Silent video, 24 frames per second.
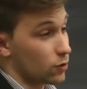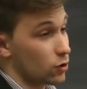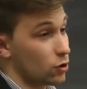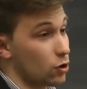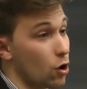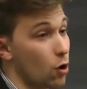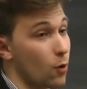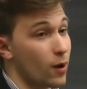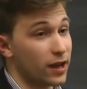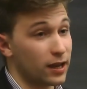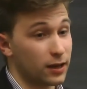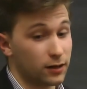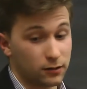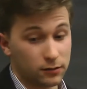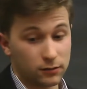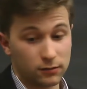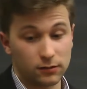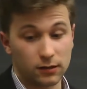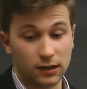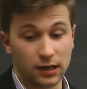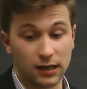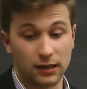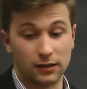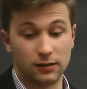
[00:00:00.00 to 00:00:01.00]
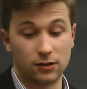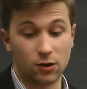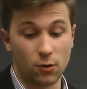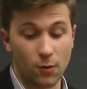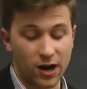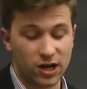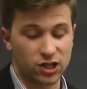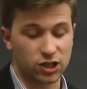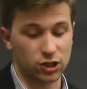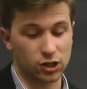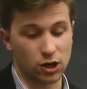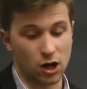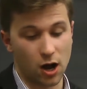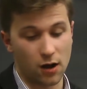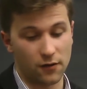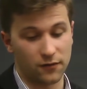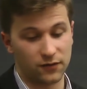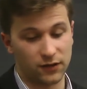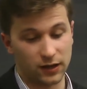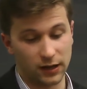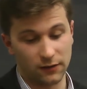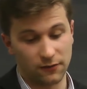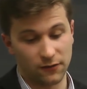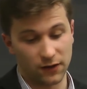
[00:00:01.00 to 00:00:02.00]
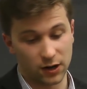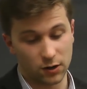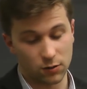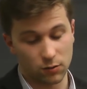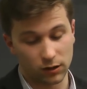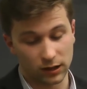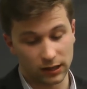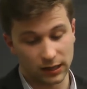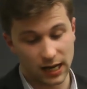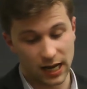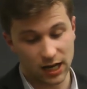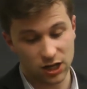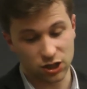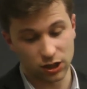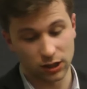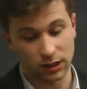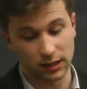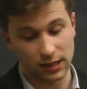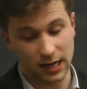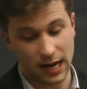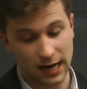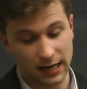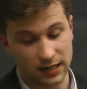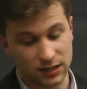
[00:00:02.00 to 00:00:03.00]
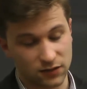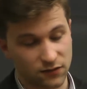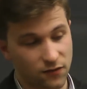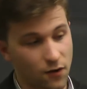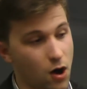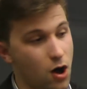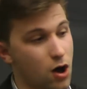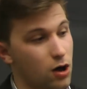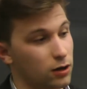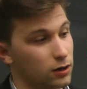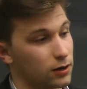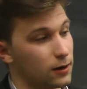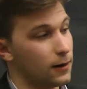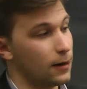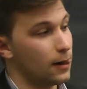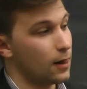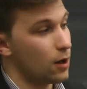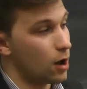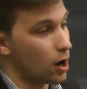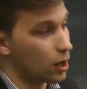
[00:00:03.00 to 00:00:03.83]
going in direction of the federal election next fall,